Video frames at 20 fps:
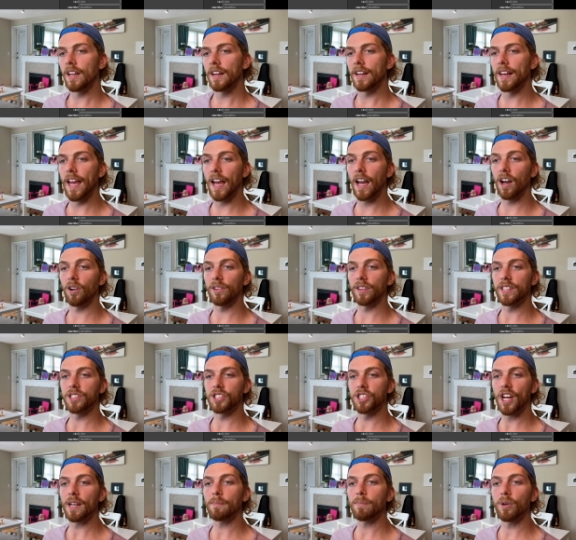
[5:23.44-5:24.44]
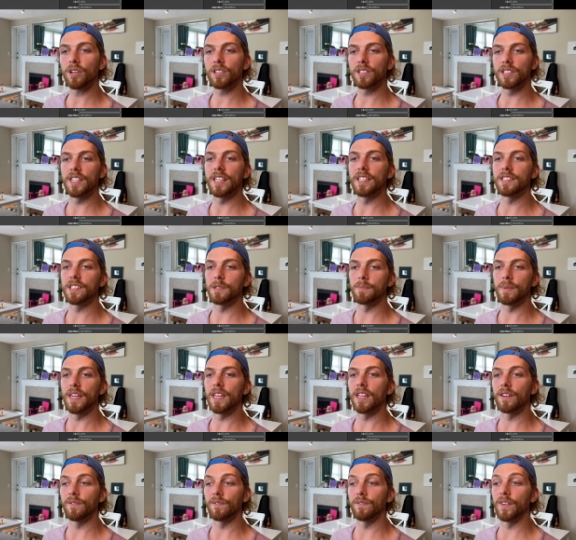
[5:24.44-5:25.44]
Now this checkbox needs to be
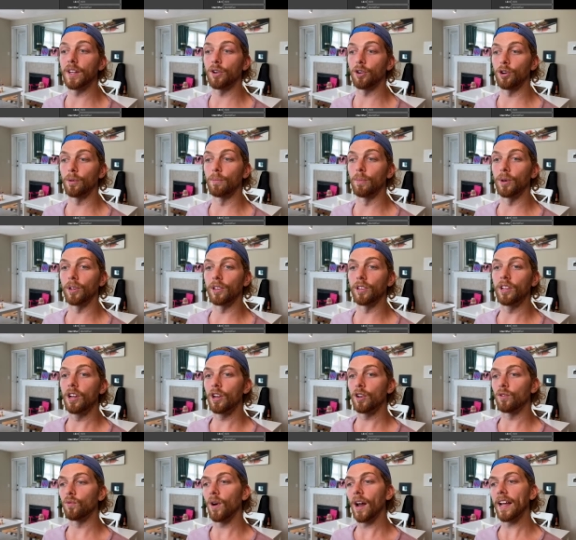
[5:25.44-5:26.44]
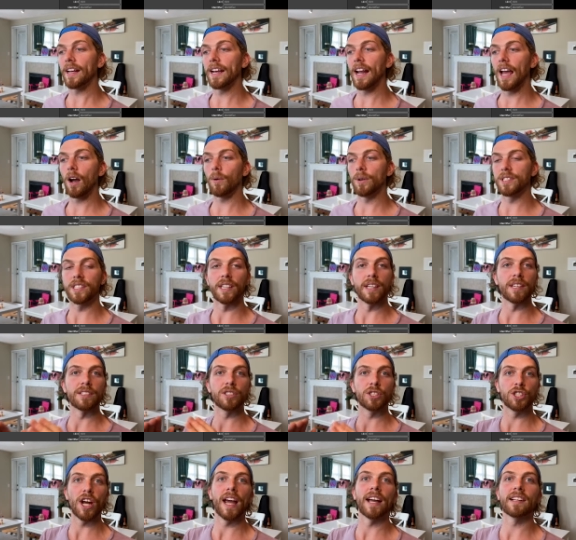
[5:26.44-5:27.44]
configurable. Right now it's in
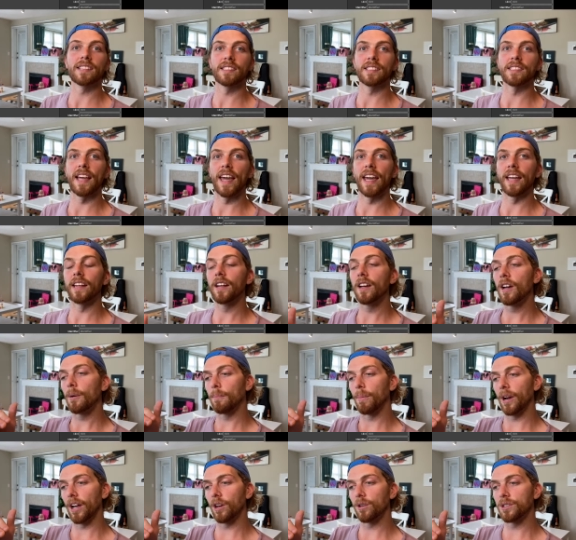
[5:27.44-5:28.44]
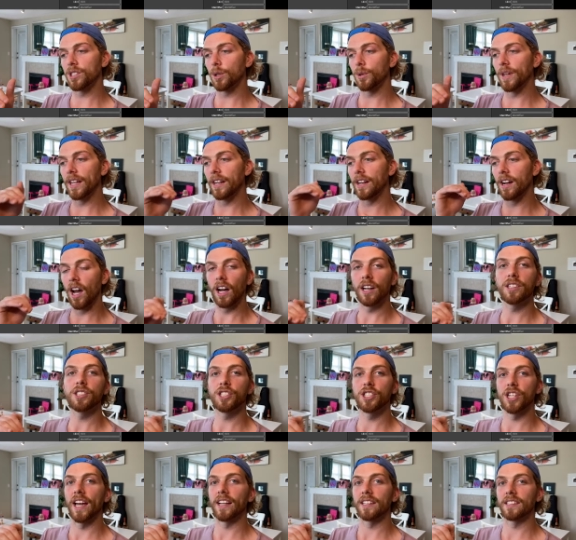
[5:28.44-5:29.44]
its checked state, but I also need an
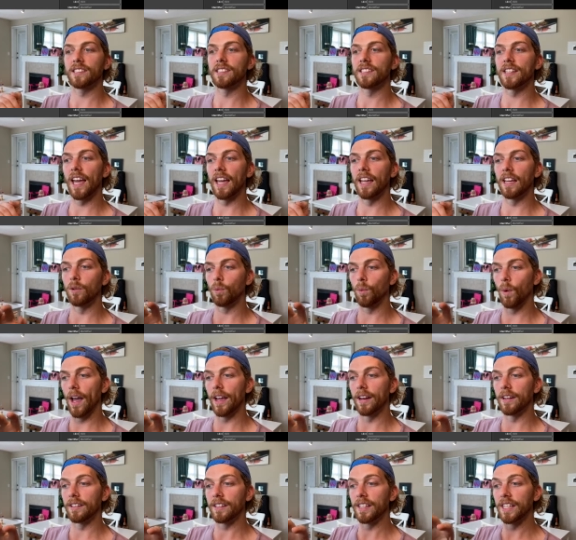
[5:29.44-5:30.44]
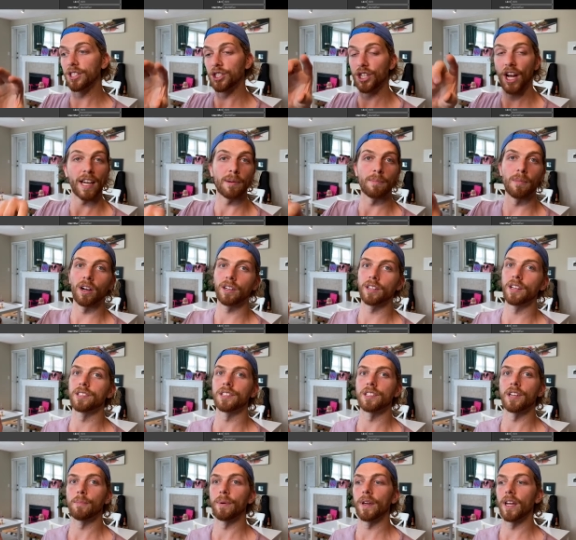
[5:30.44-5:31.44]
unchecked state when the checkmark
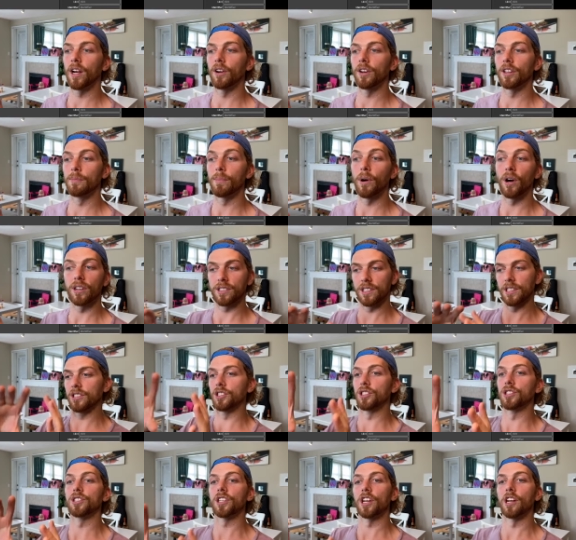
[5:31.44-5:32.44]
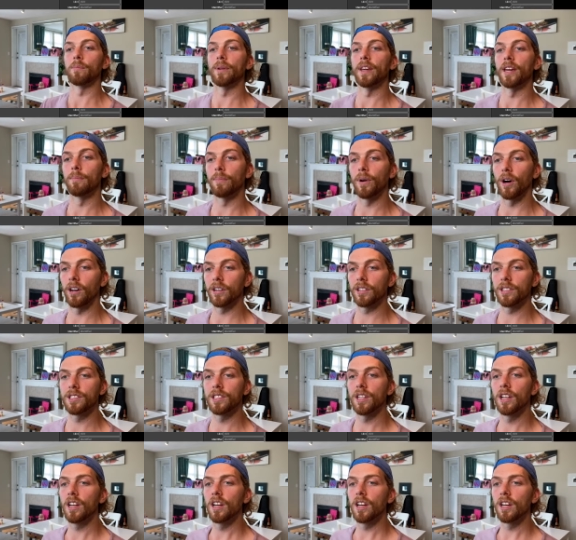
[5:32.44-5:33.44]
doesn't appear in the box. It's just going to be a box.
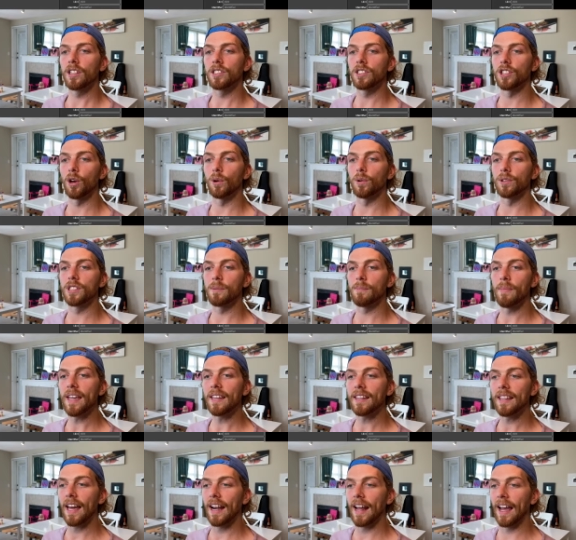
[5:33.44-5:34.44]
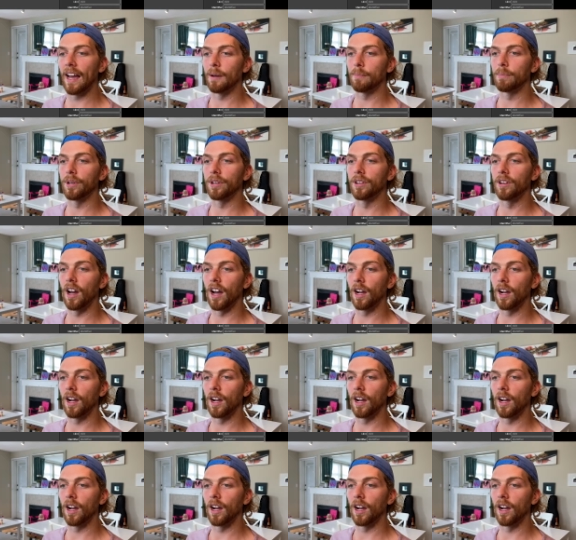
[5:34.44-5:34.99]
So to make that happen,